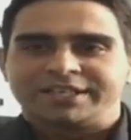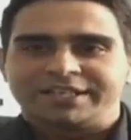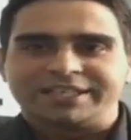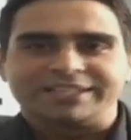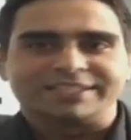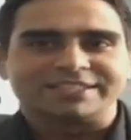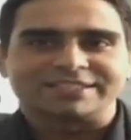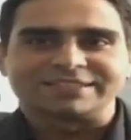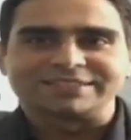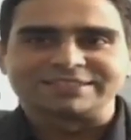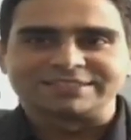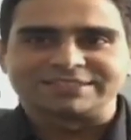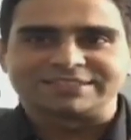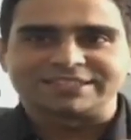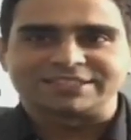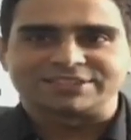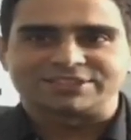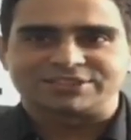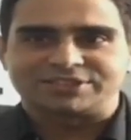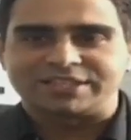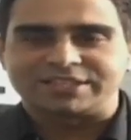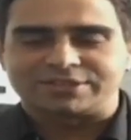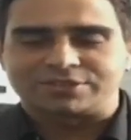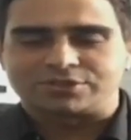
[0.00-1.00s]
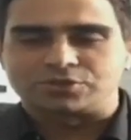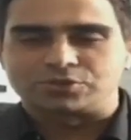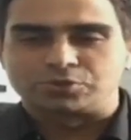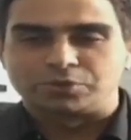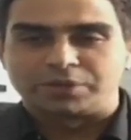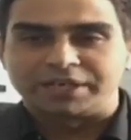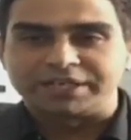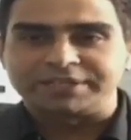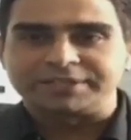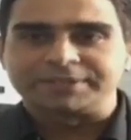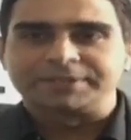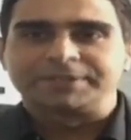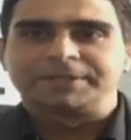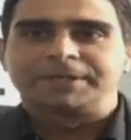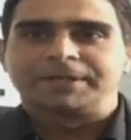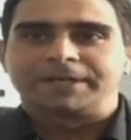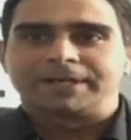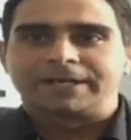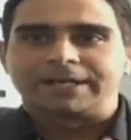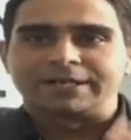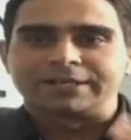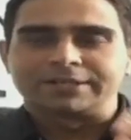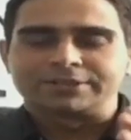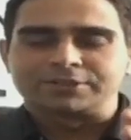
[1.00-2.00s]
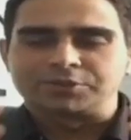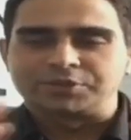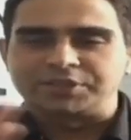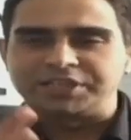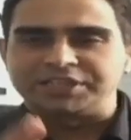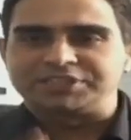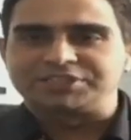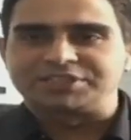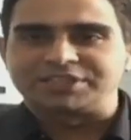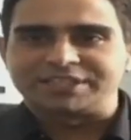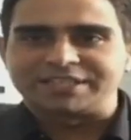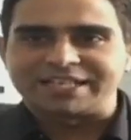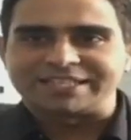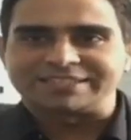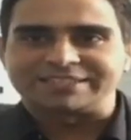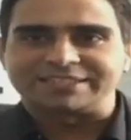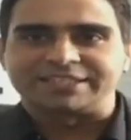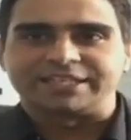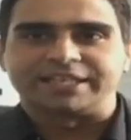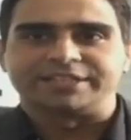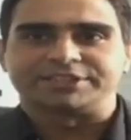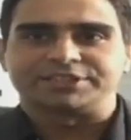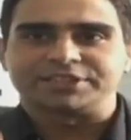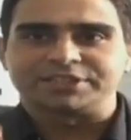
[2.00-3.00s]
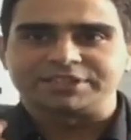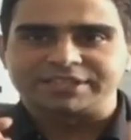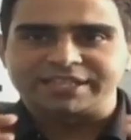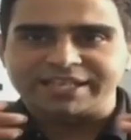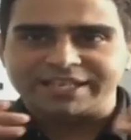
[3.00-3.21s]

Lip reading: He doesn't just sit through it to reach the destination.